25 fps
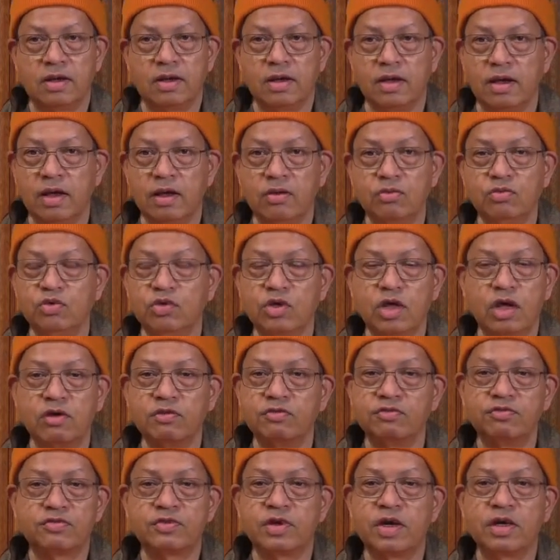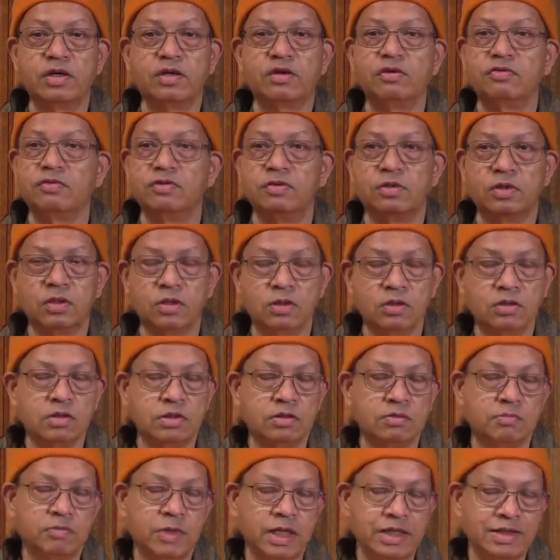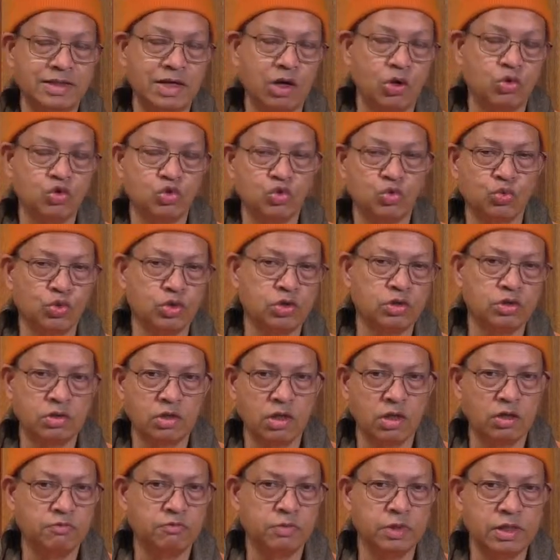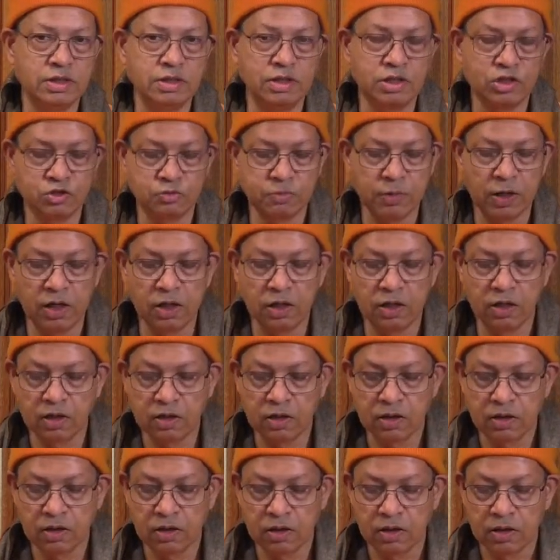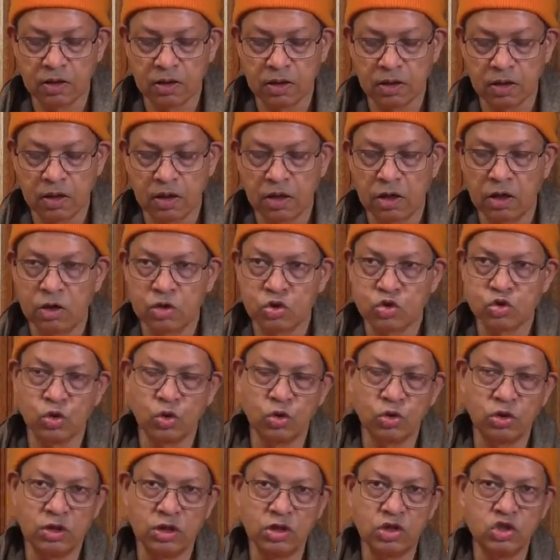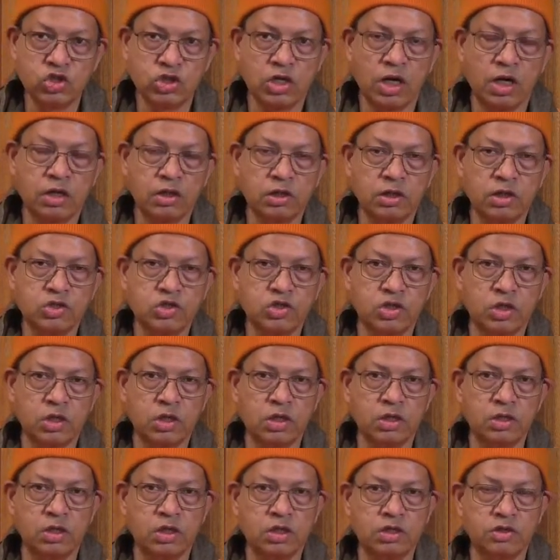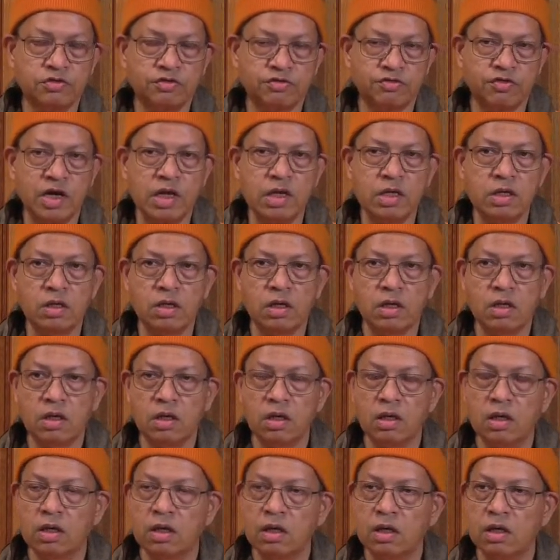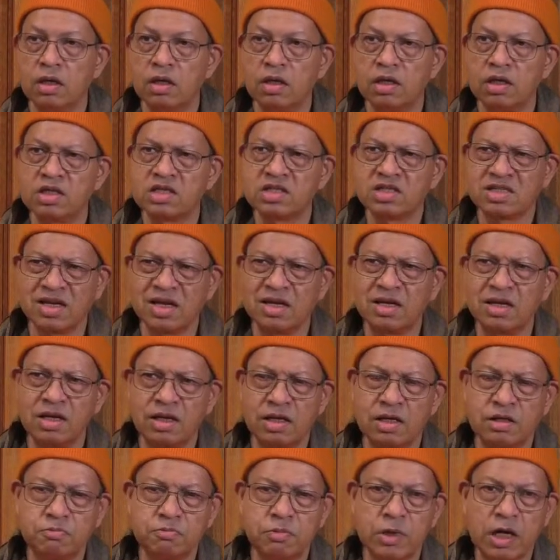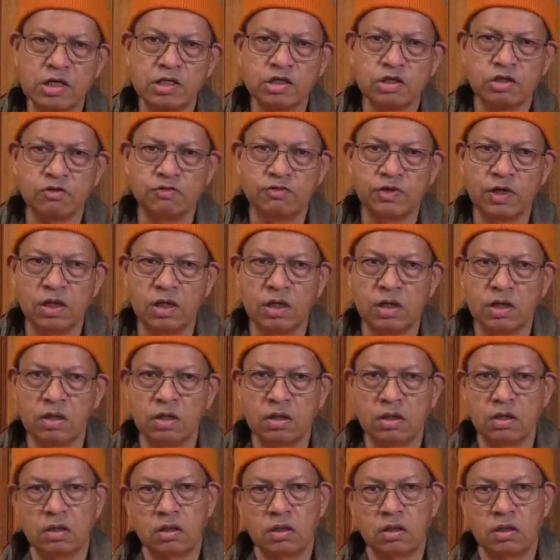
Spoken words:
I would have my doubts wouldn't have been dispelled." So this Sharda Charan, his friend, his son had passed away, and